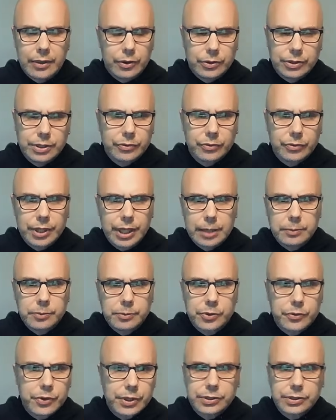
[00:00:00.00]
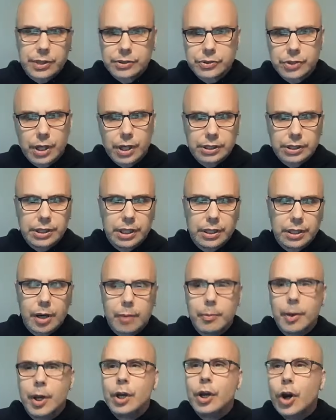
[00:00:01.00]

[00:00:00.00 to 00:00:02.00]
There are different names for things I saw on GitHub.